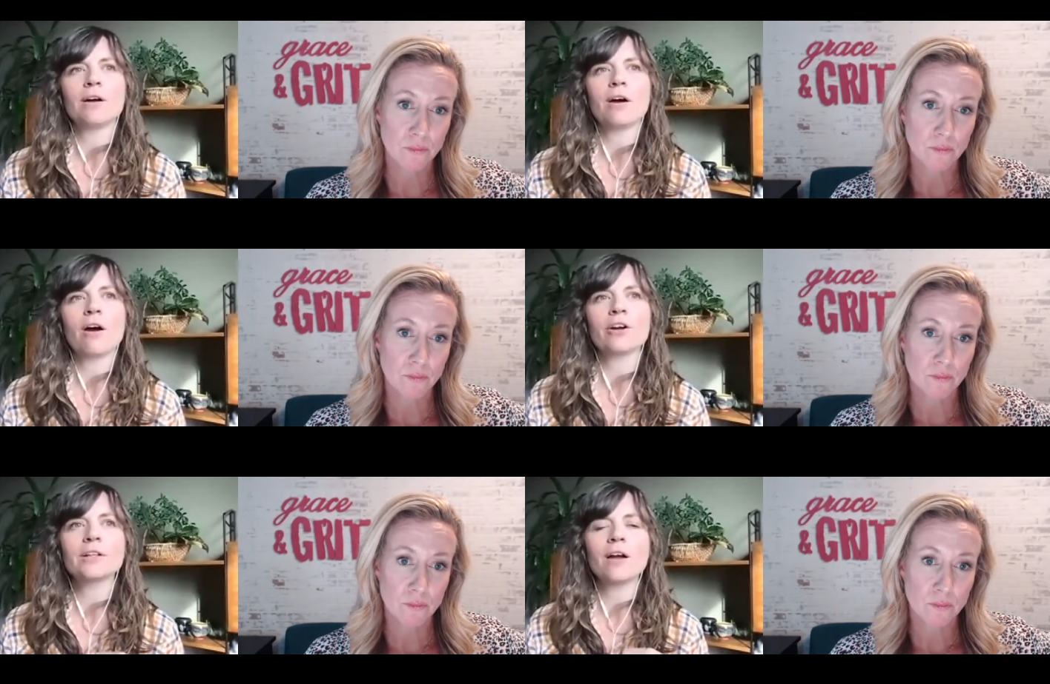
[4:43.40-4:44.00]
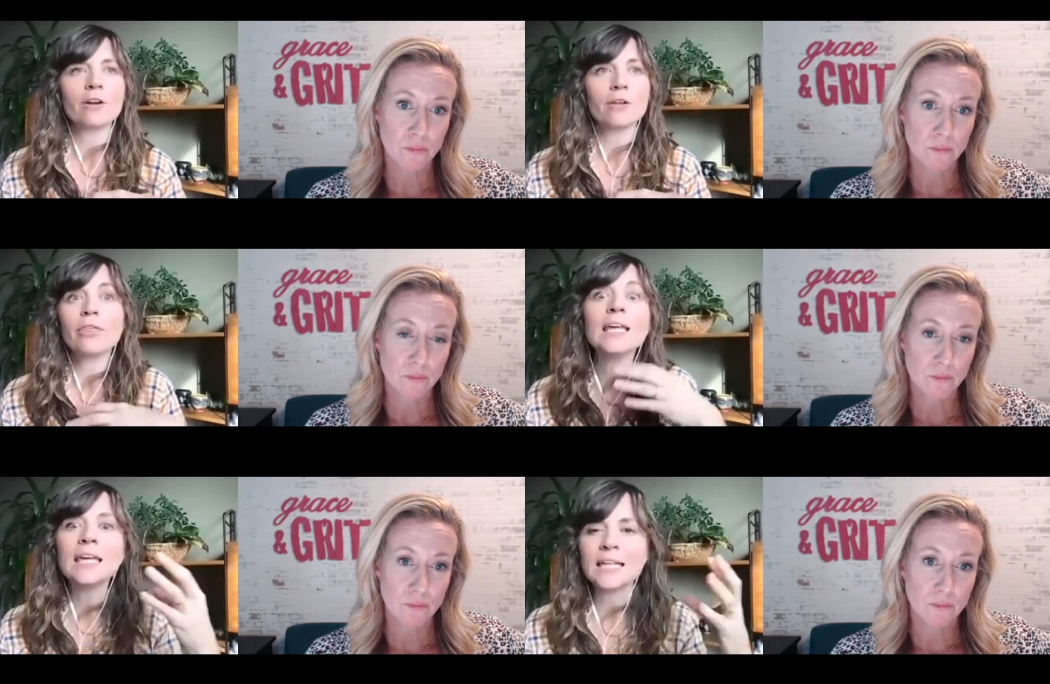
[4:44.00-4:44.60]
Speaker 1: our, our
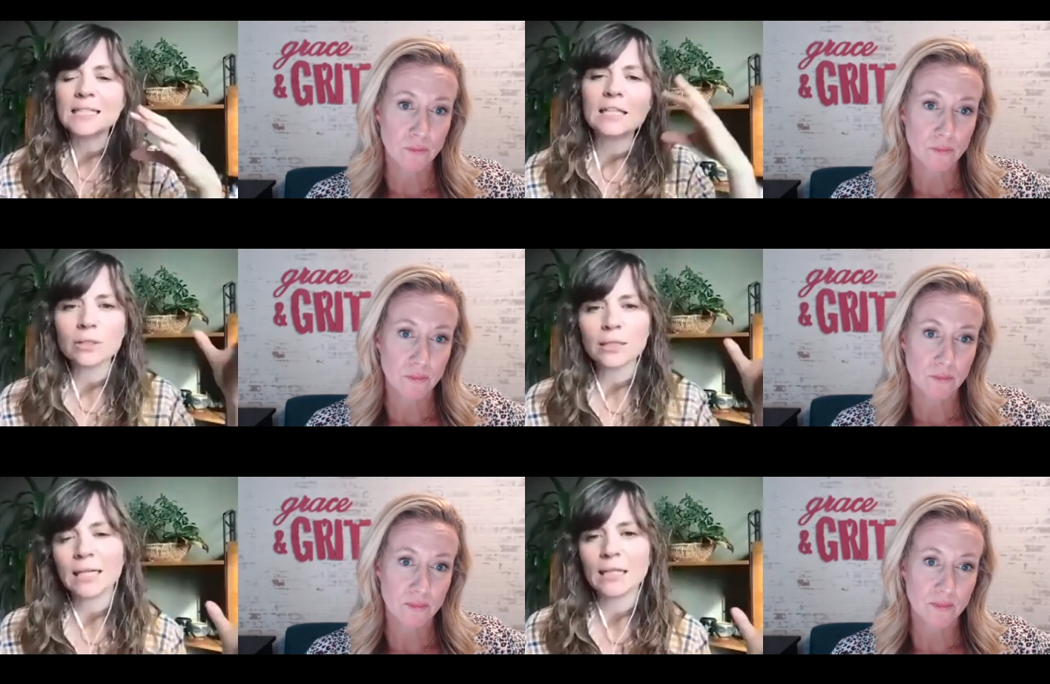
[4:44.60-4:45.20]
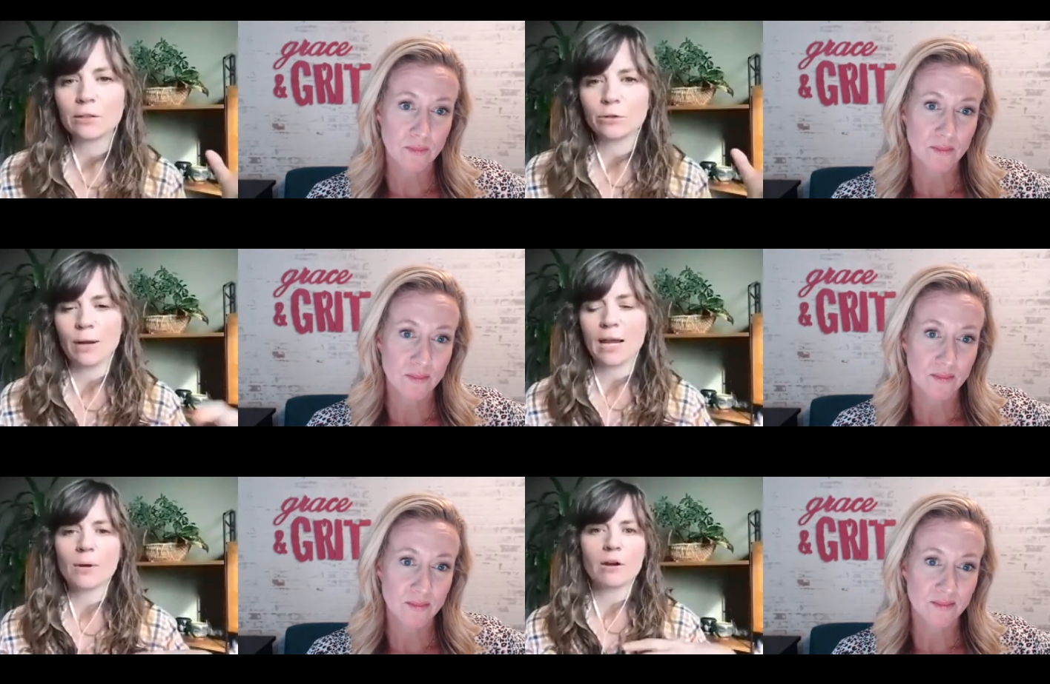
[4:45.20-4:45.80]
thinking is literally clearer,
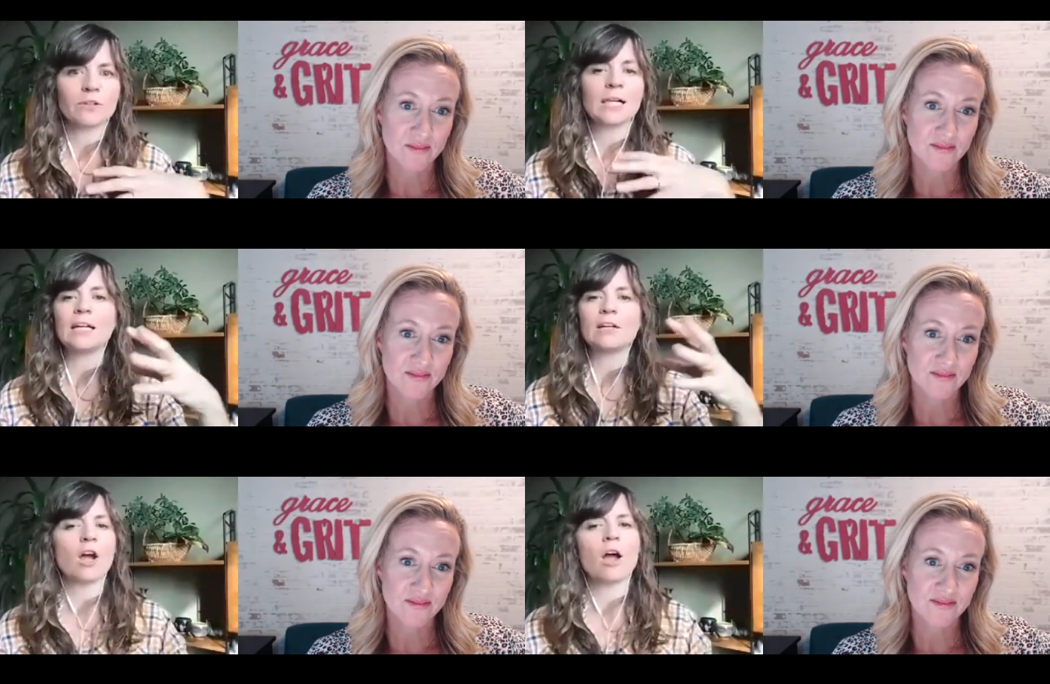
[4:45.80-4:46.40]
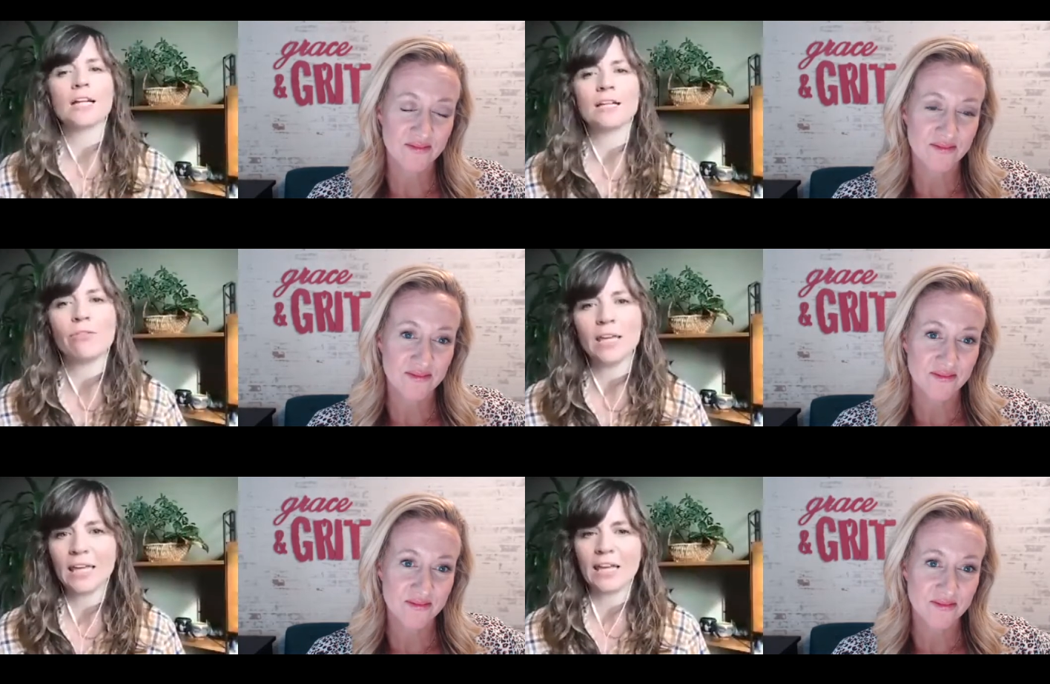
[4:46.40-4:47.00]
right? We have clear cognitive
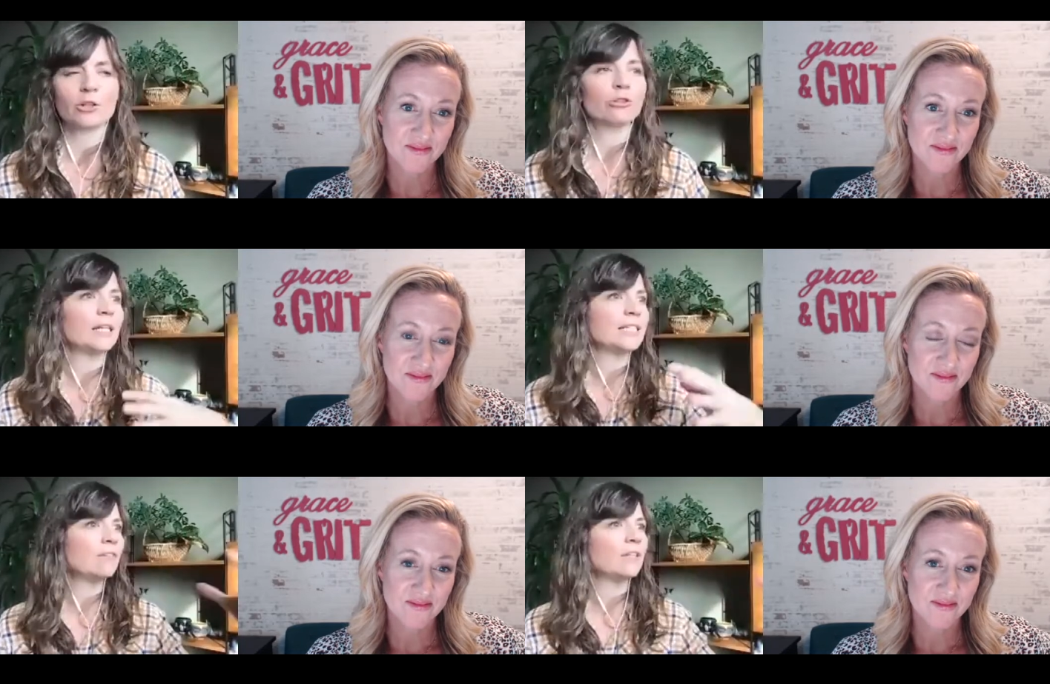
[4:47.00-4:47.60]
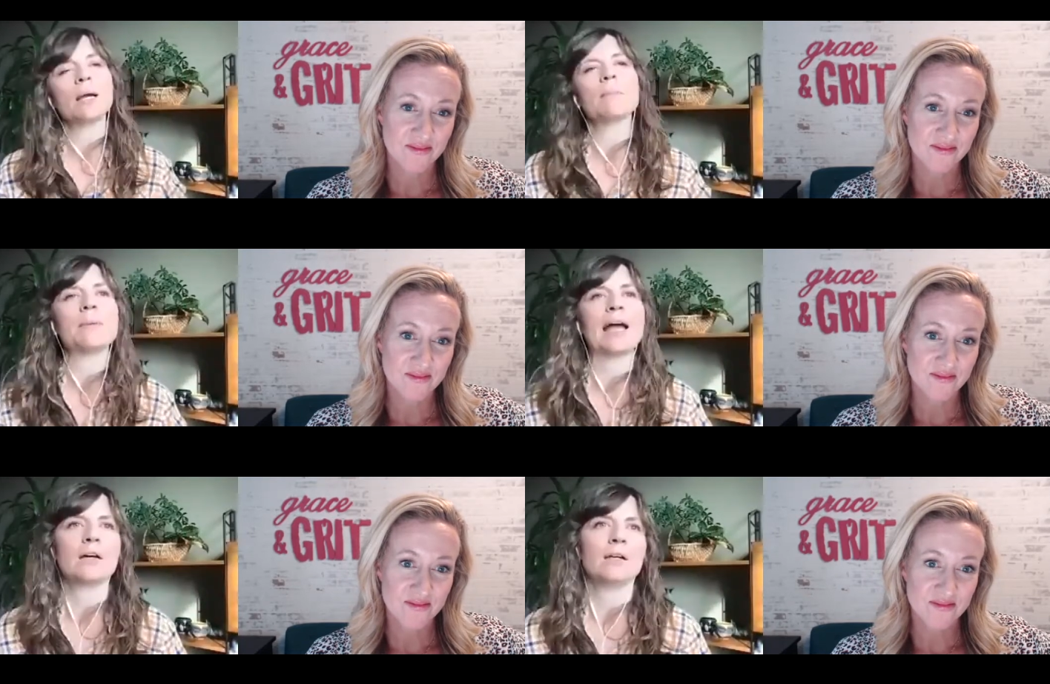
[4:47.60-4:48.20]
thinking, our creativity comes
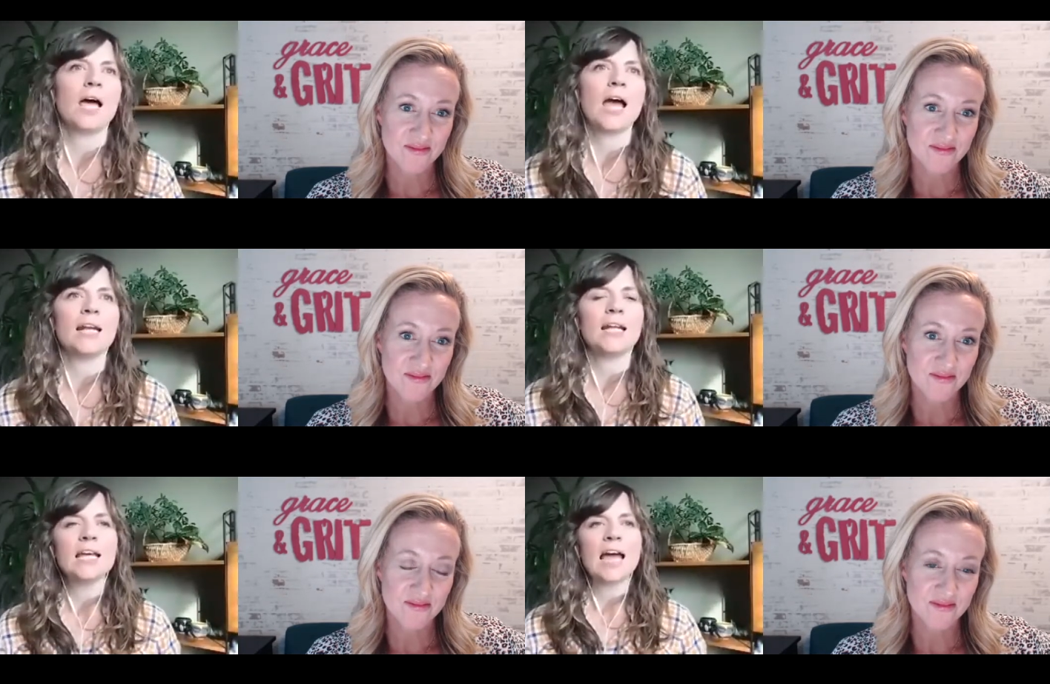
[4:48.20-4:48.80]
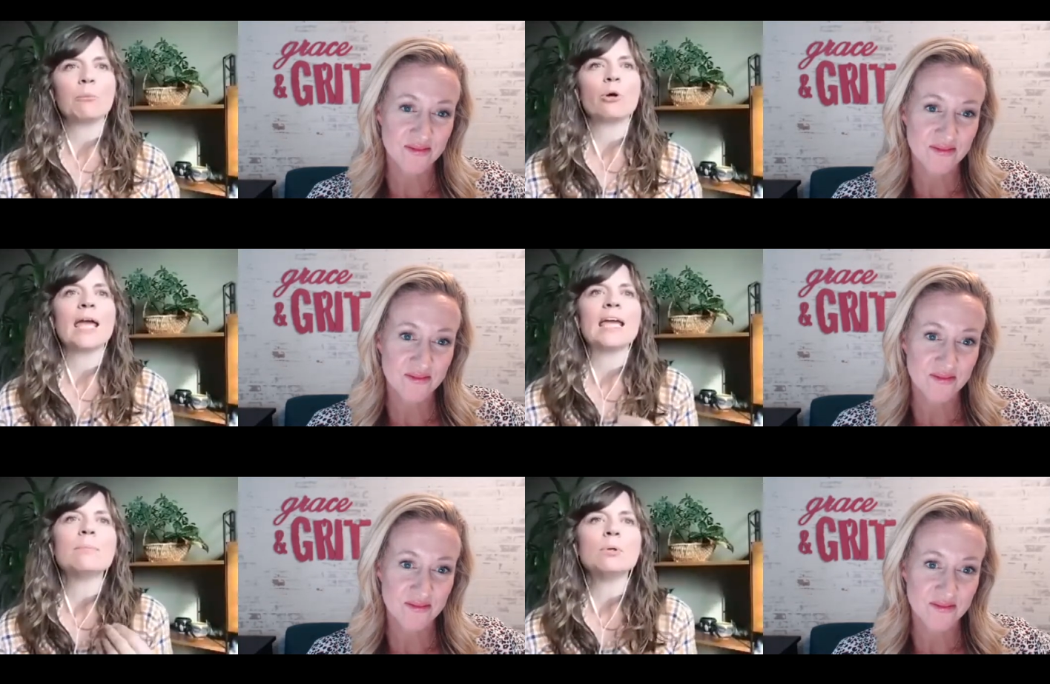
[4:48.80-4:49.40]
back online, and we're
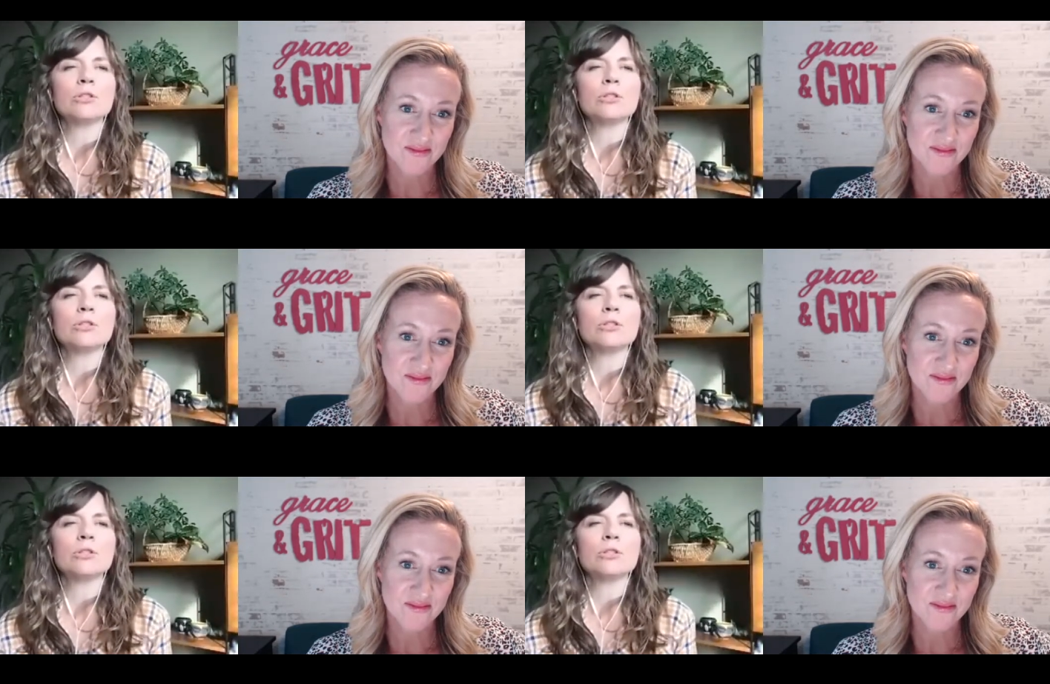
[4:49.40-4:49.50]
able